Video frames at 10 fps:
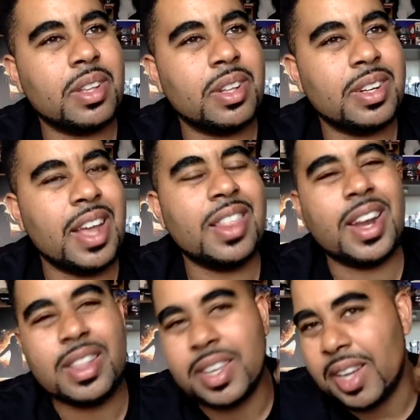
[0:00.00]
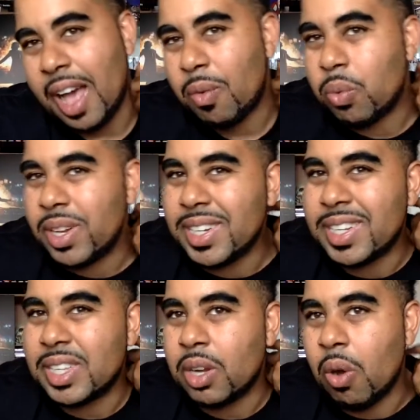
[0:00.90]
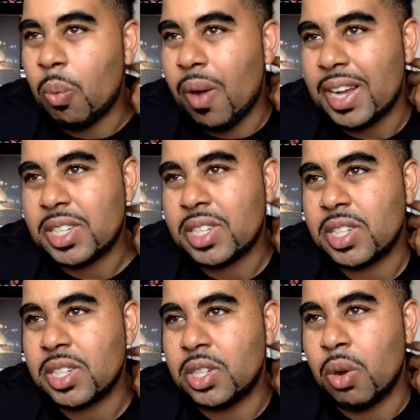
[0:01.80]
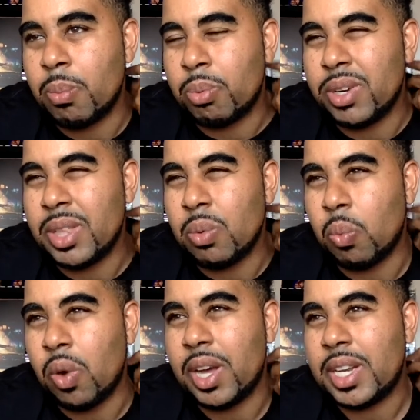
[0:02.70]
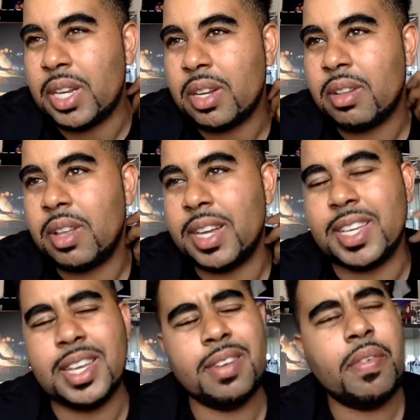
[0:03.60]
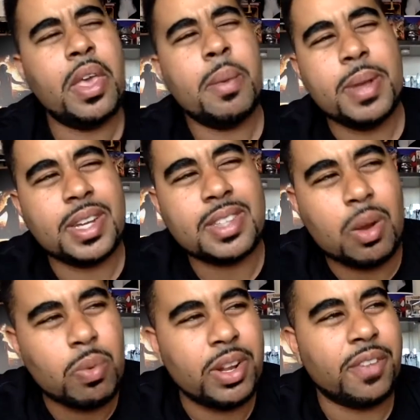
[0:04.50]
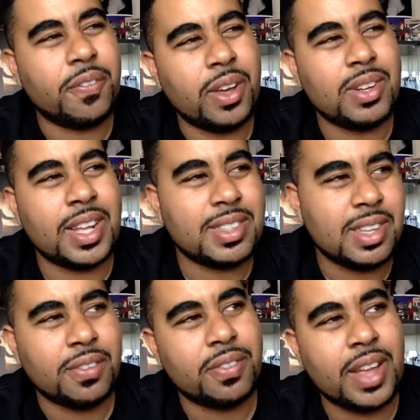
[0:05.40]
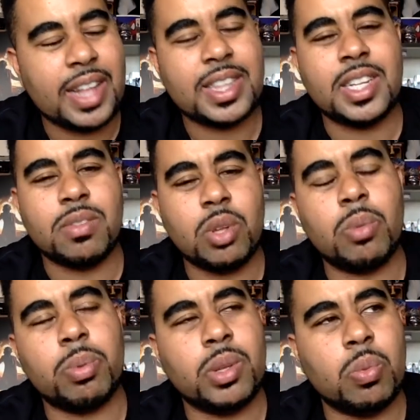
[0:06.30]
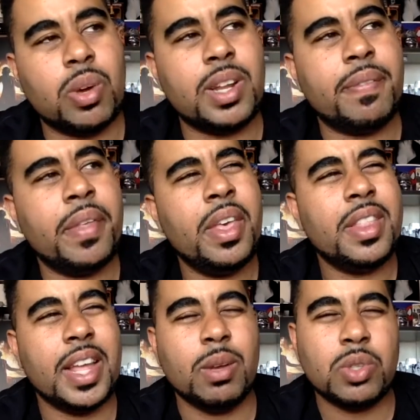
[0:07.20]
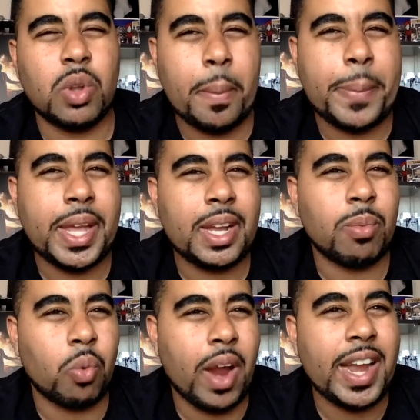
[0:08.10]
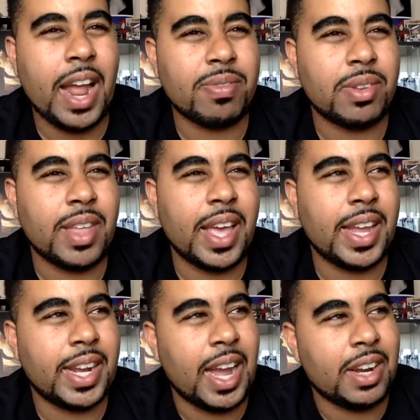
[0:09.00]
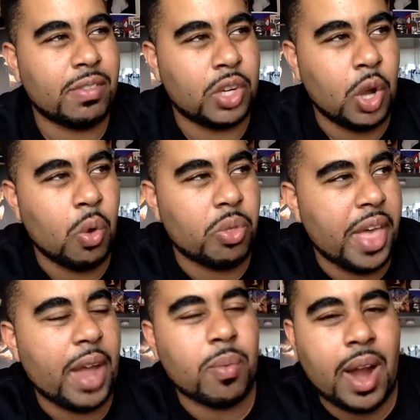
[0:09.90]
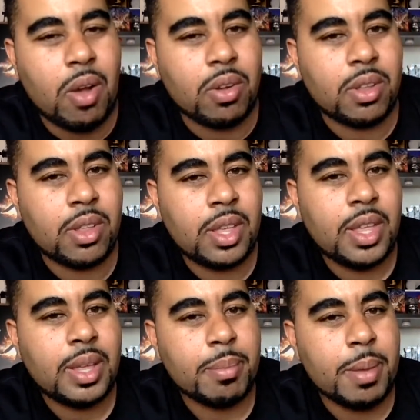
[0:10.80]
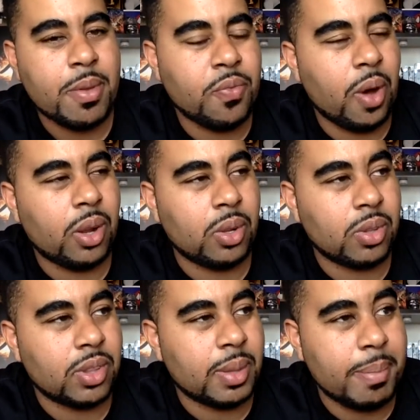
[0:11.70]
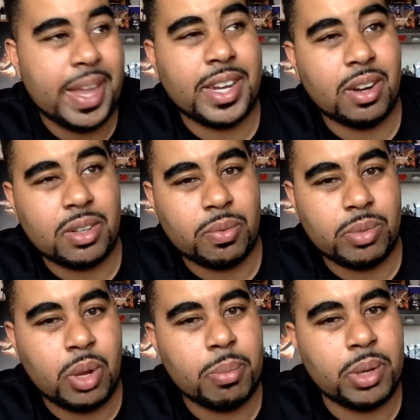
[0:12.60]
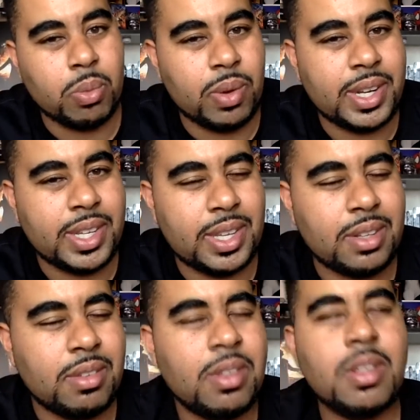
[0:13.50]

Now that I think I really need to go watch Don't Breathe 1. Again, because I really felt as if at the end of Don't Breathe 1 that it was going to pick up right after that and kind of go that route. Maybe follow the main character from Don't Breathe 1 again.